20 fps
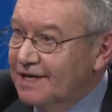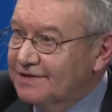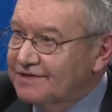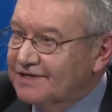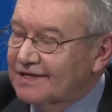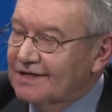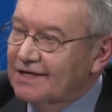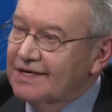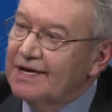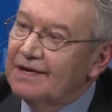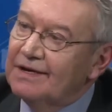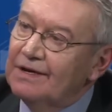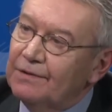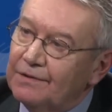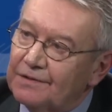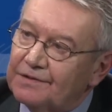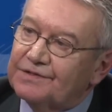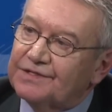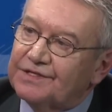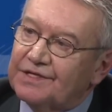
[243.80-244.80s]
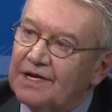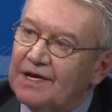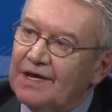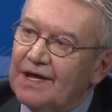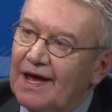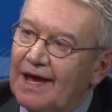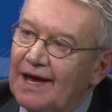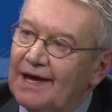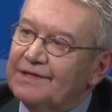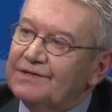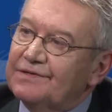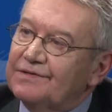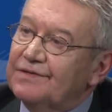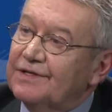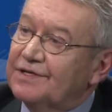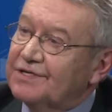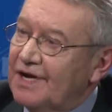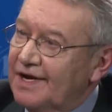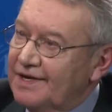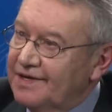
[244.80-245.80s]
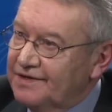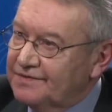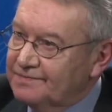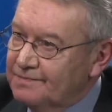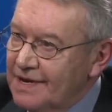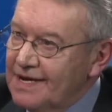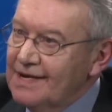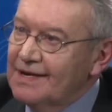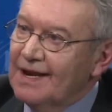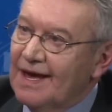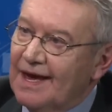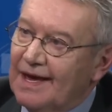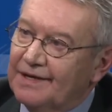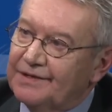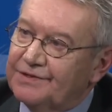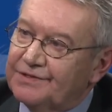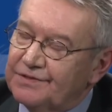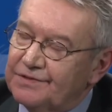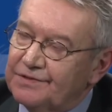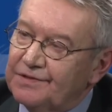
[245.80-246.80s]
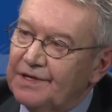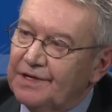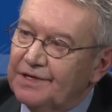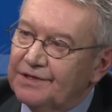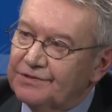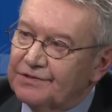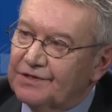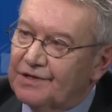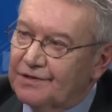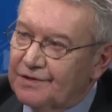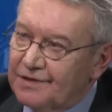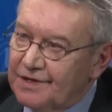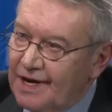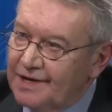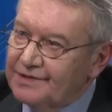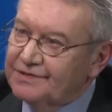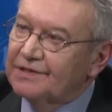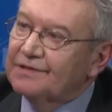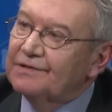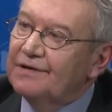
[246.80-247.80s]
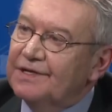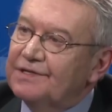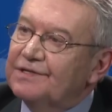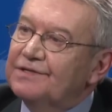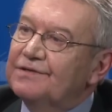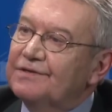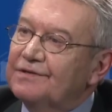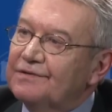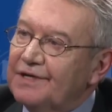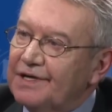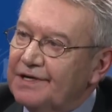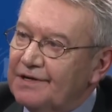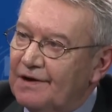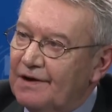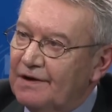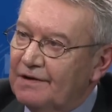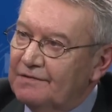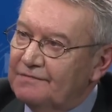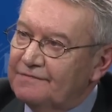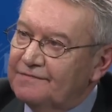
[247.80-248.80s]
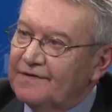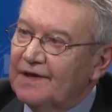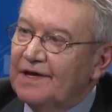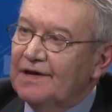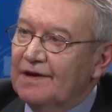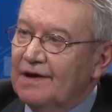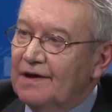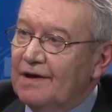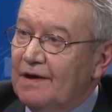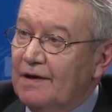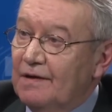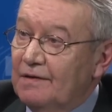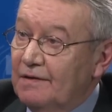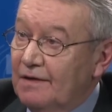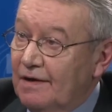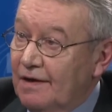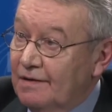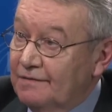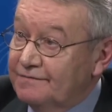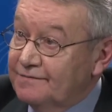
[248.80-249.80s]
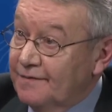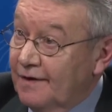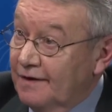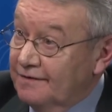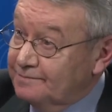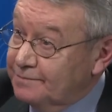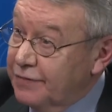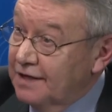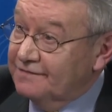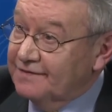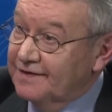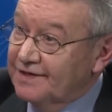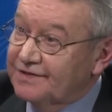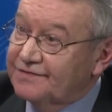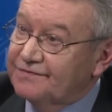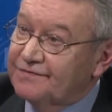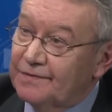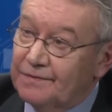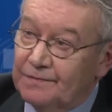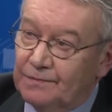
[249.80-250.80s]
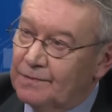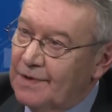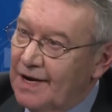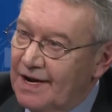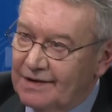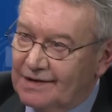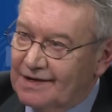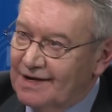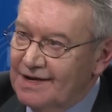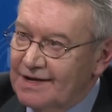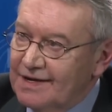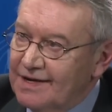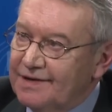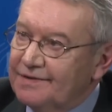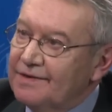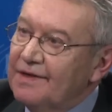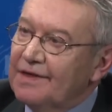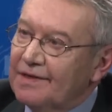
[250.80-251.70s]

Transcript: basically, and looked at the Chinese mainland to create a greater degree of profits, for where clearly